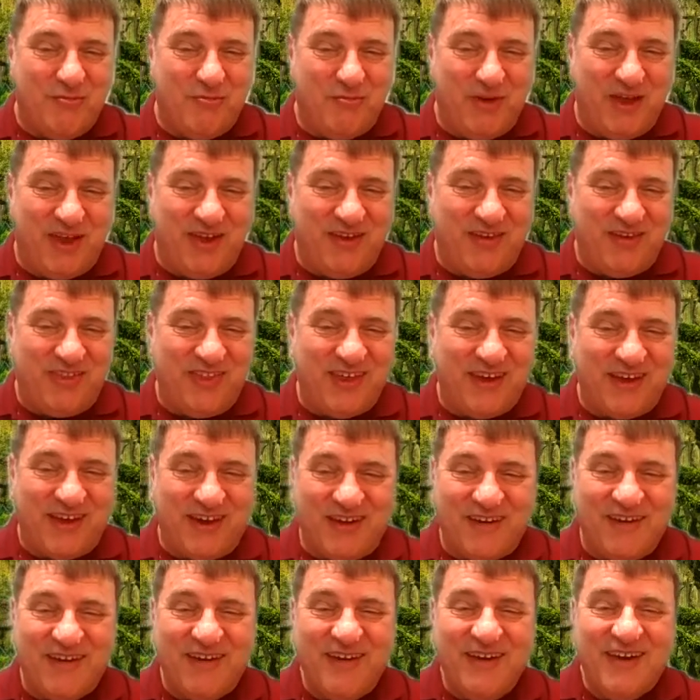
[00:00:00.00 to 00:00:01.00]
being
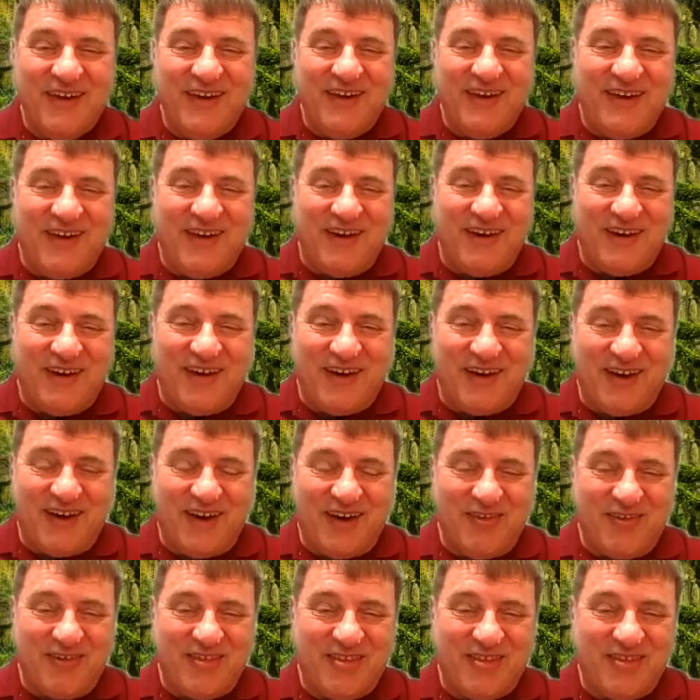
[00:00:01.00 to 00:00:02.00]
there.
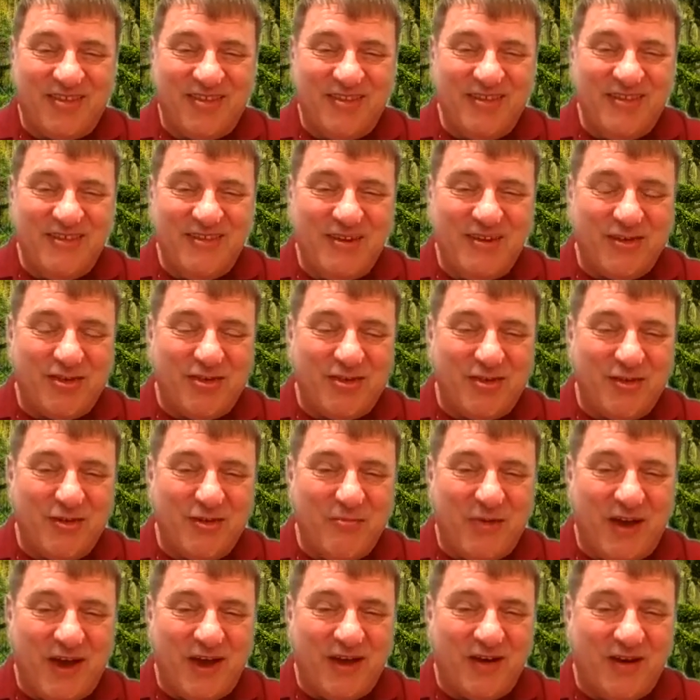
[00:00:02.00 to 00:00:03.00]
I was just so
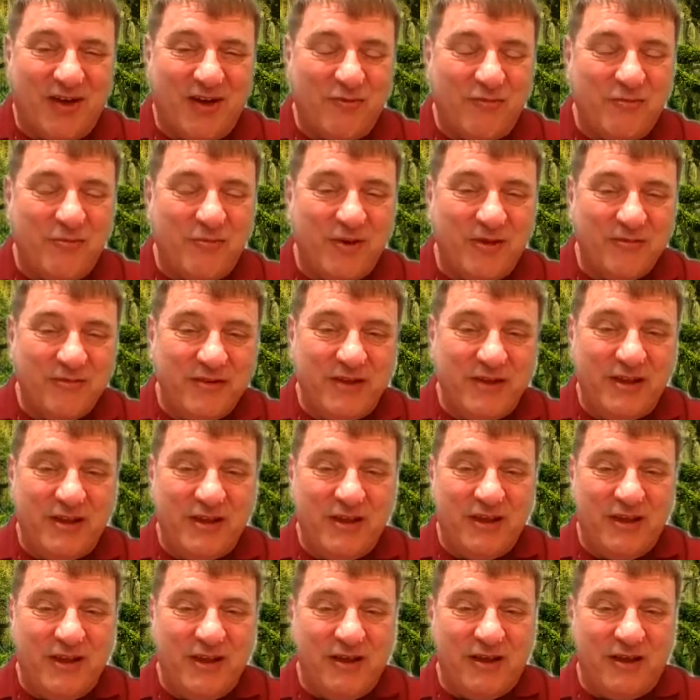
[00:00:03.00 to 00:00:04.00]
bad off, but
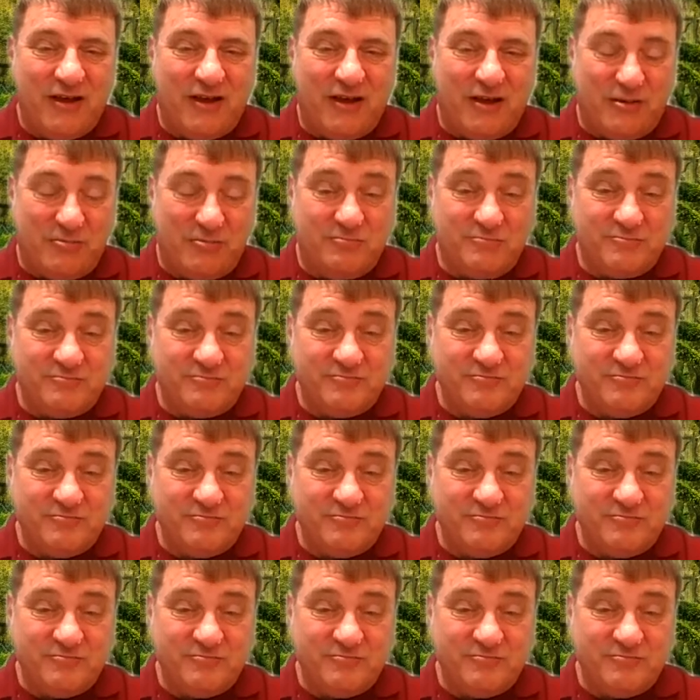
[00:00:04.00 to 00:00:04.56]
um,